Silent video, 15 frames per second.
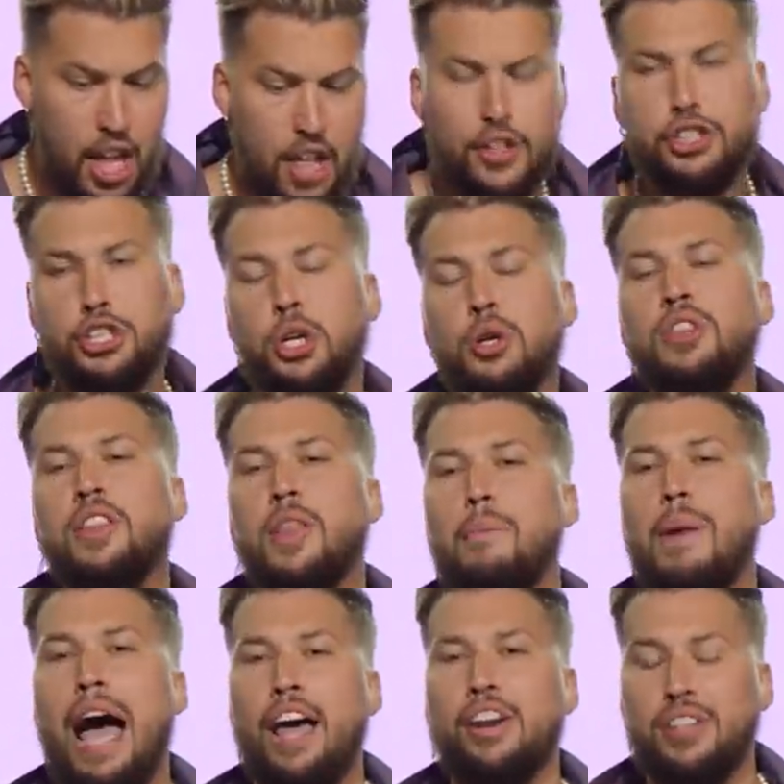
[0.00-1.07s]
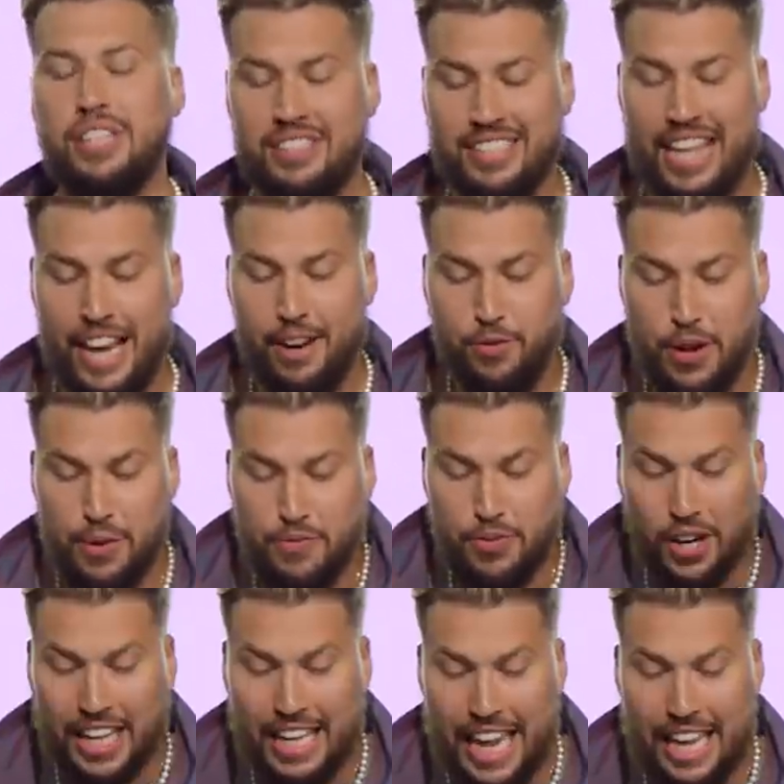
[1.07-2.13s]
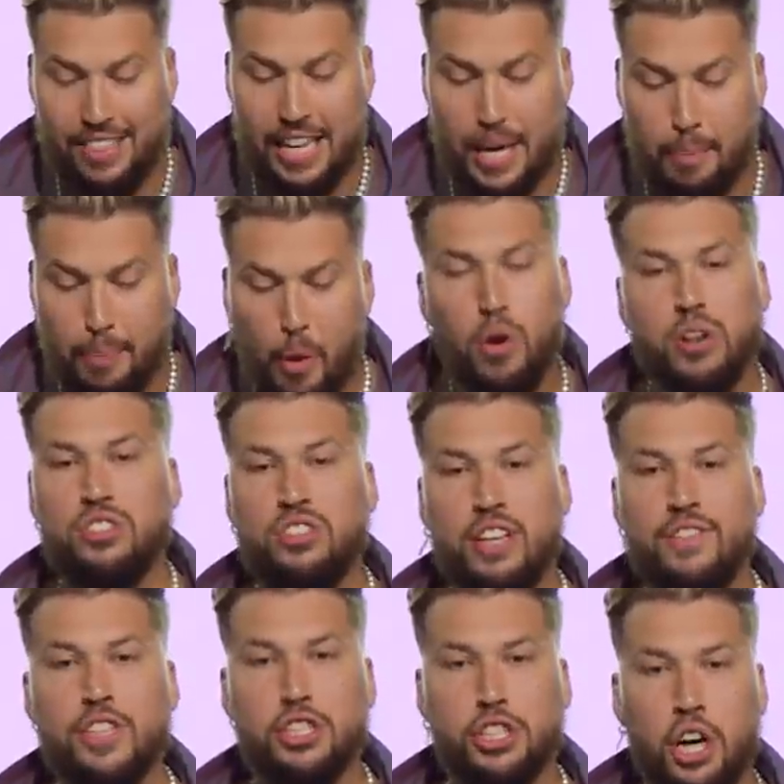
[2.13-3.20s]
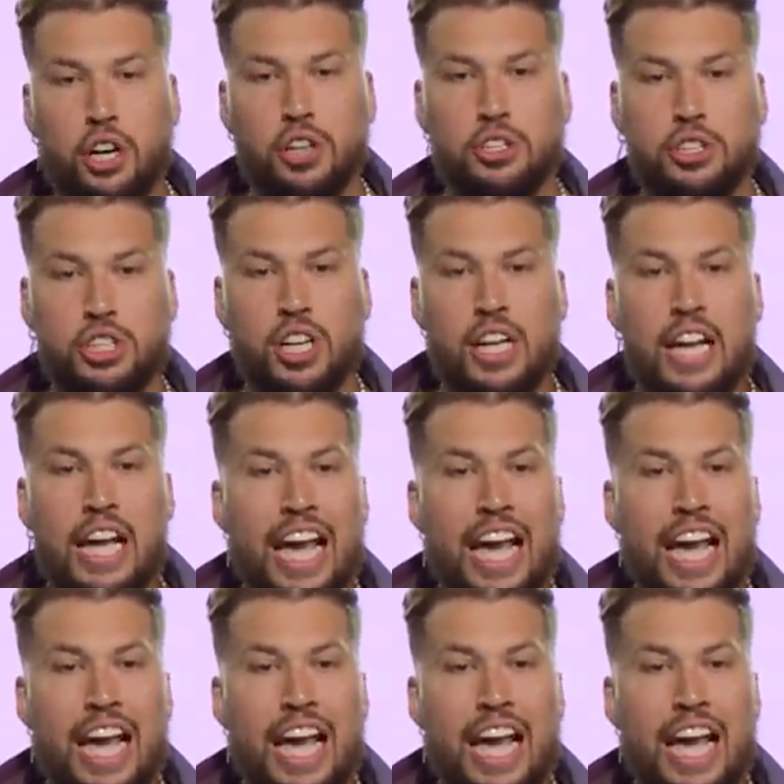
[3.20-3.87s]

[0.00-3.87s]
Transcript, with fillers: The truth of the matter is that if we forget the importance of the church